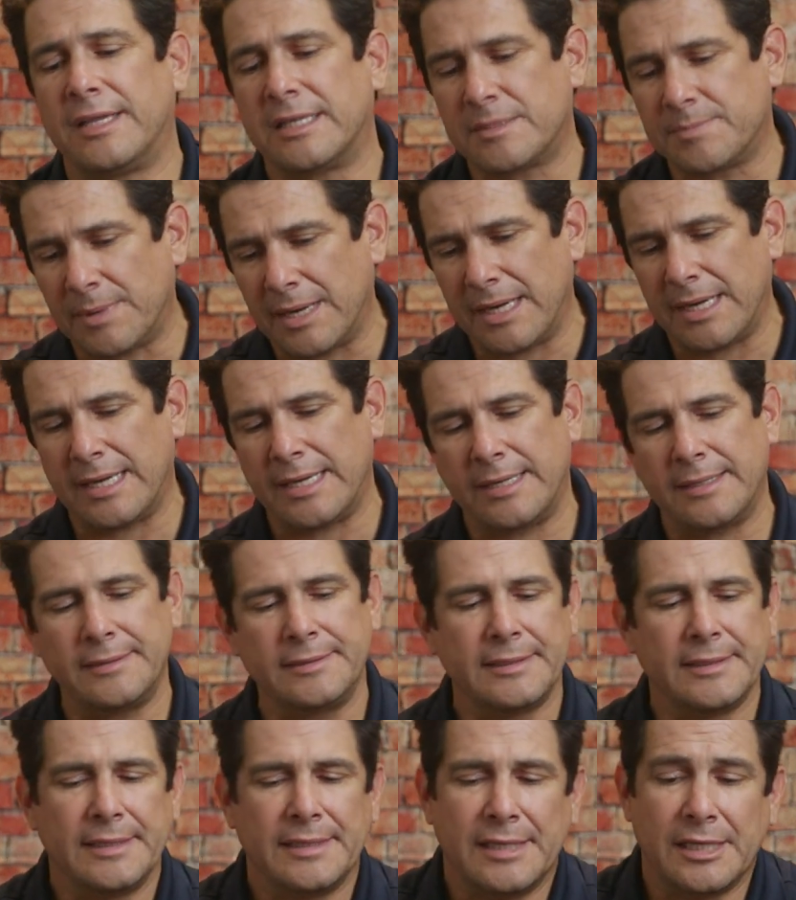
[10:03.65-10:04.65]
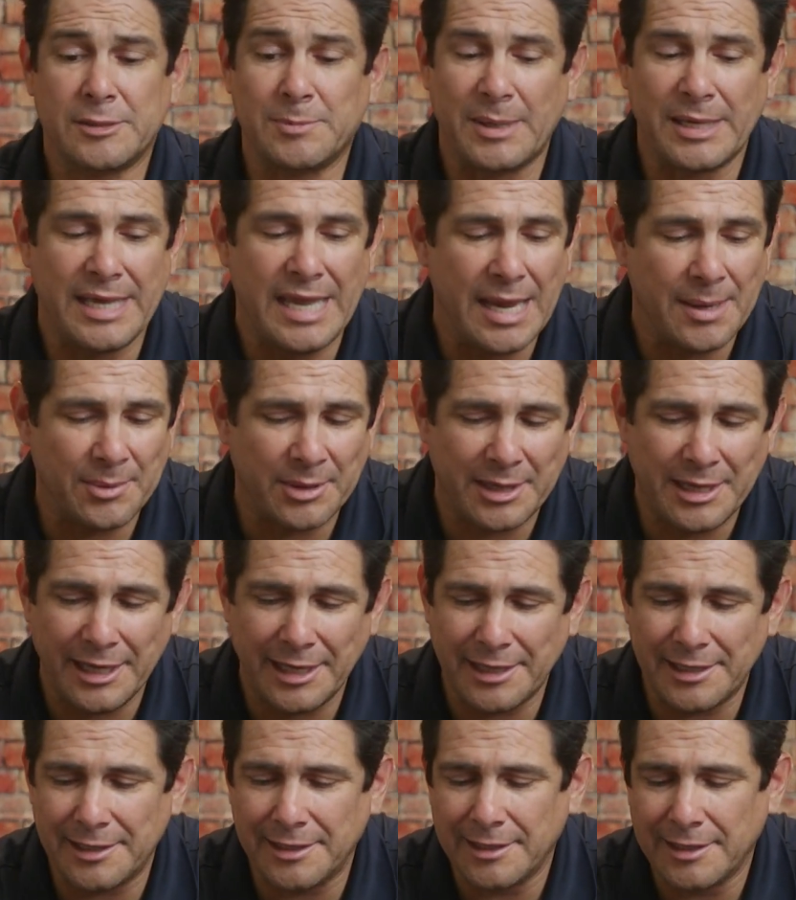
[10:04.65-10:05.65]
That's my camera
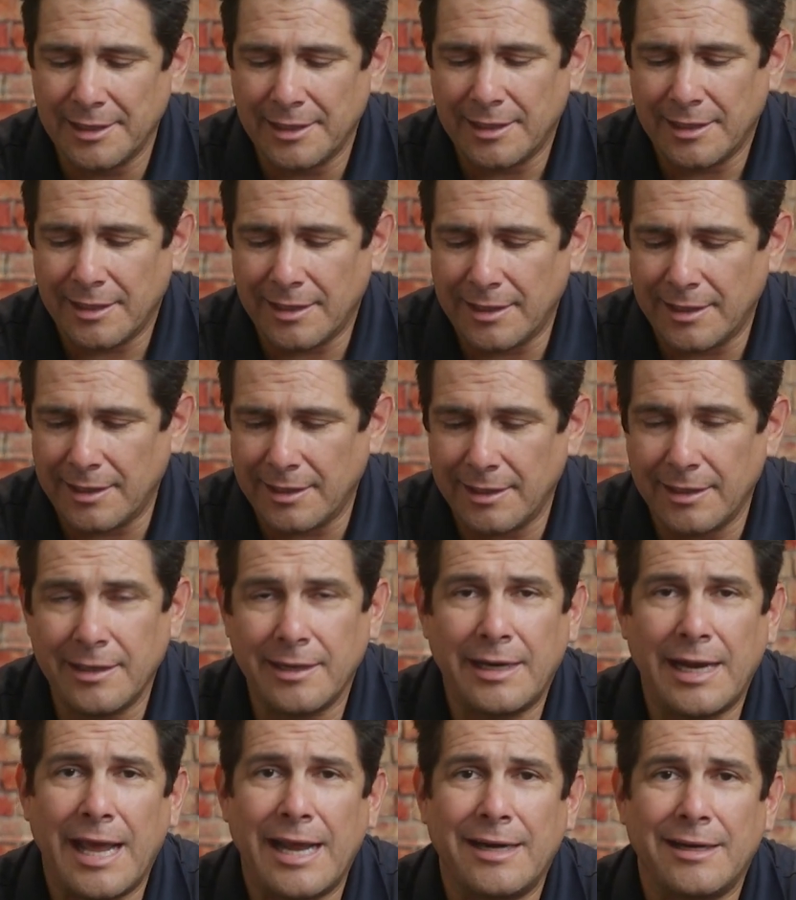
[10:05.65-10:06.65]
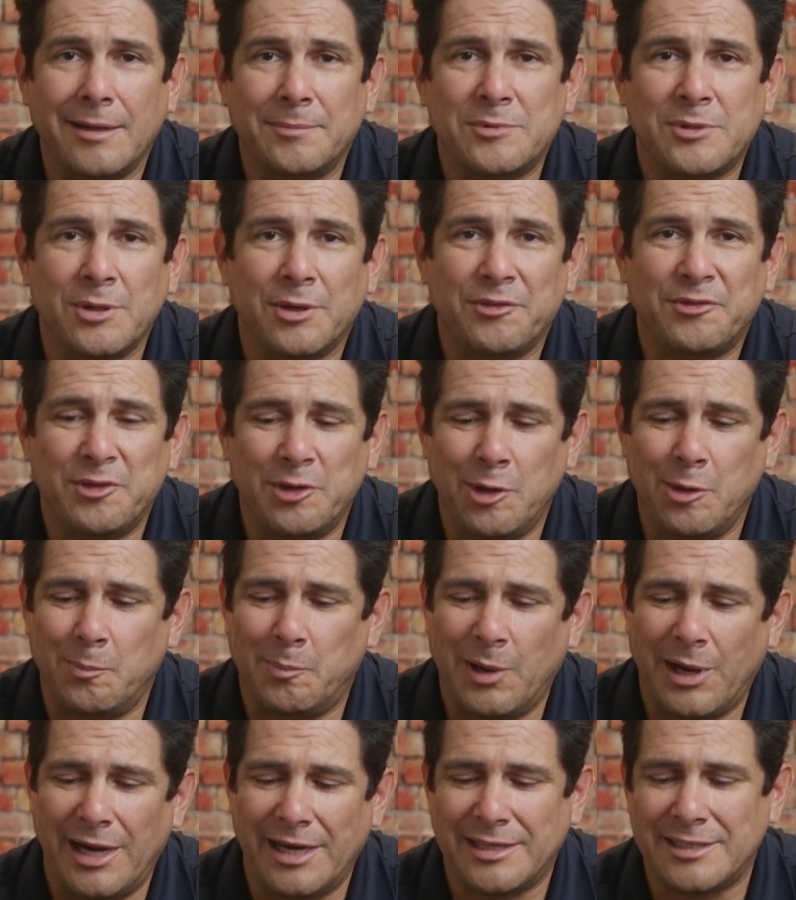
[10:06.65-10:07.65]
kit. It added up to a few
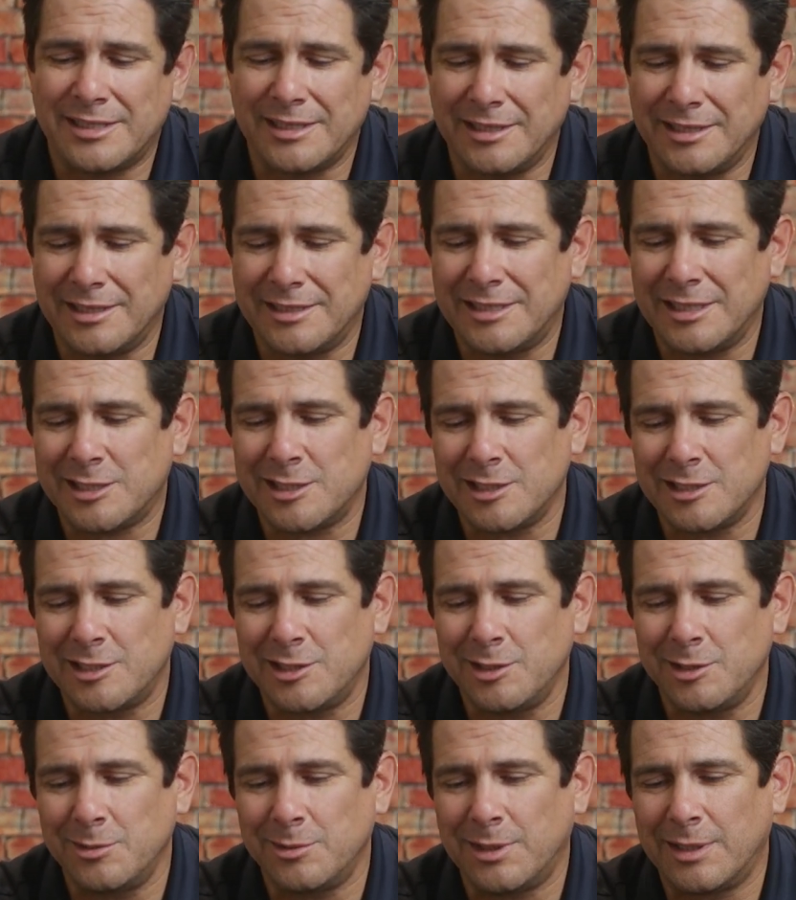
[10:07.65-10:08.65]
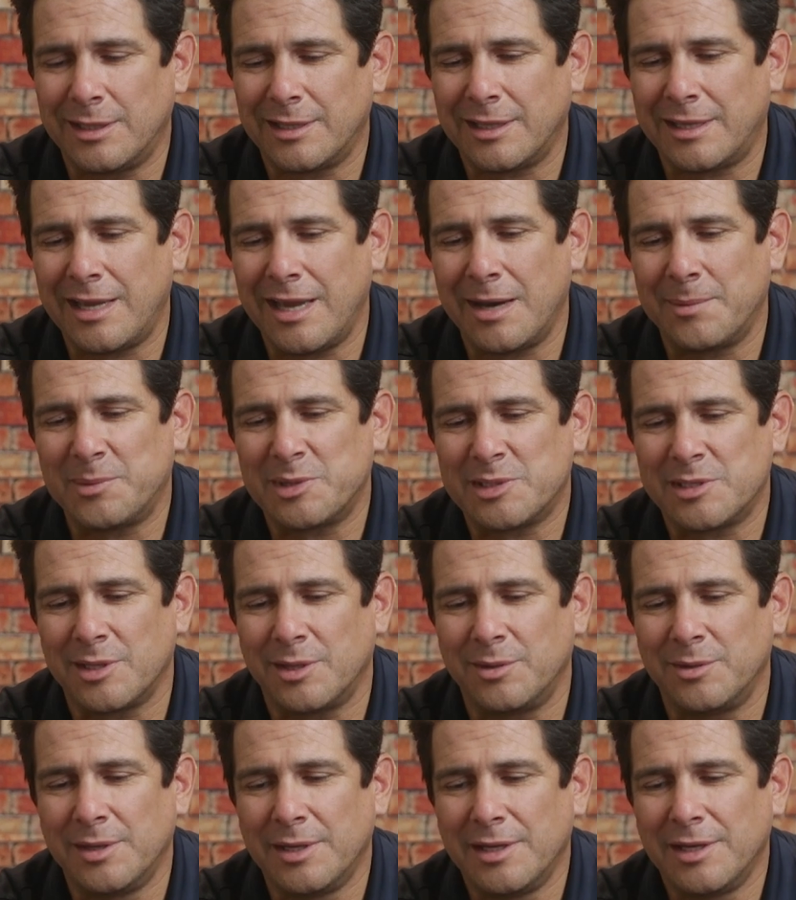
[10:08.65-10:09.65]
bucks in addition to the camera.
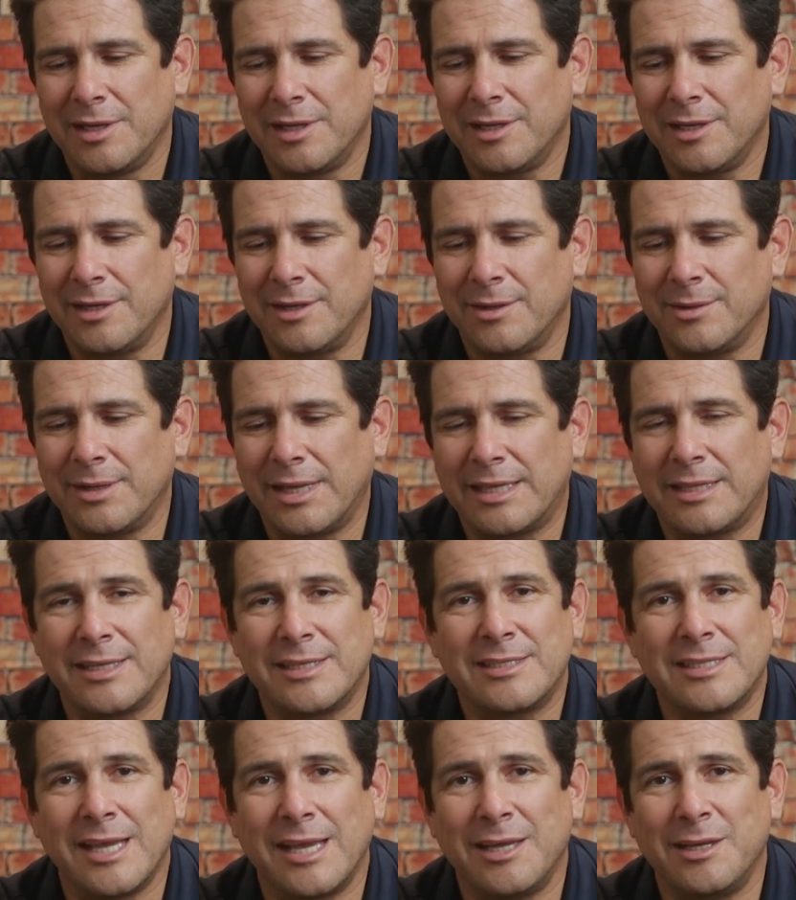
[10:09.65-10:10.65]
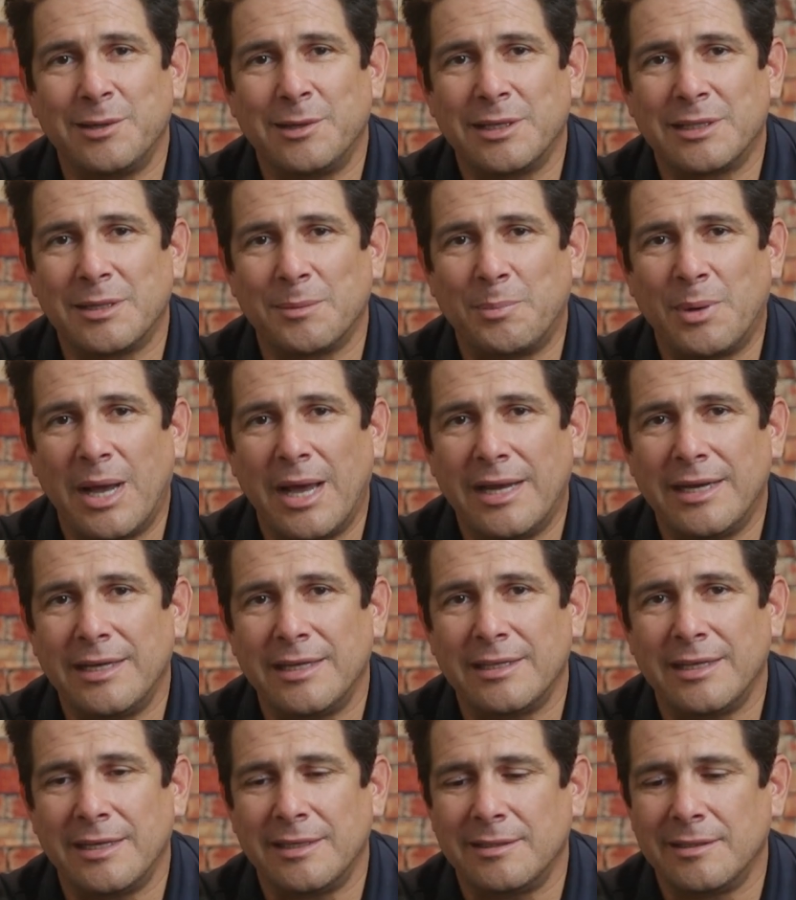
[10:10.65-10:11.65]
So, like they say, you get the
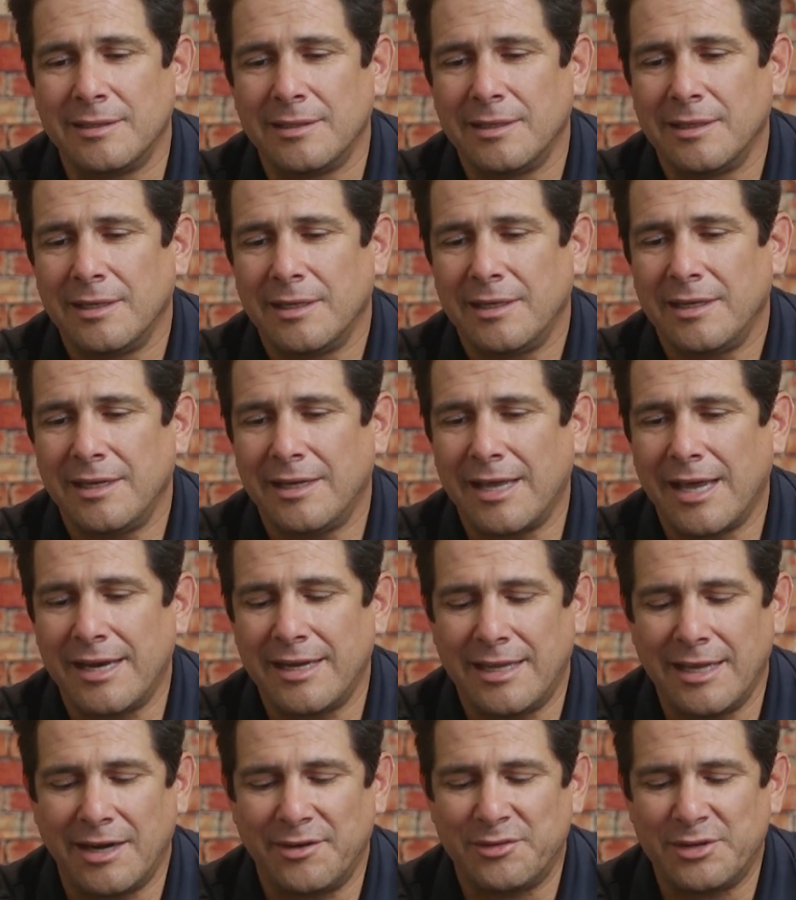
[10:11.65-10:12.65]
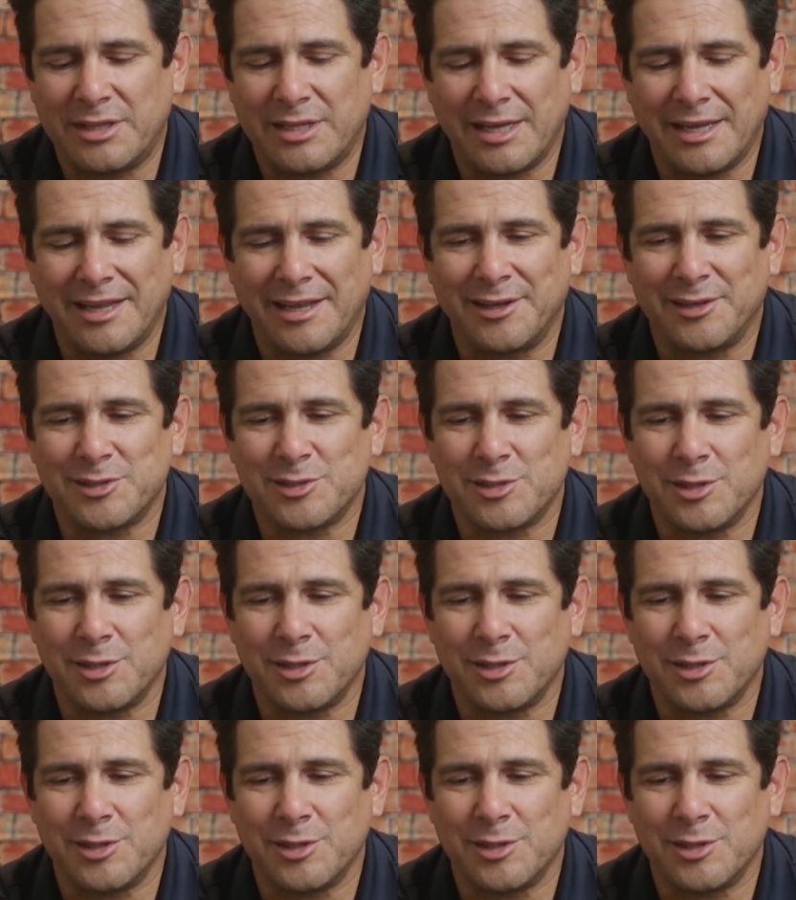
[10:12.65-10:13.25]
body and then you got to get everything else.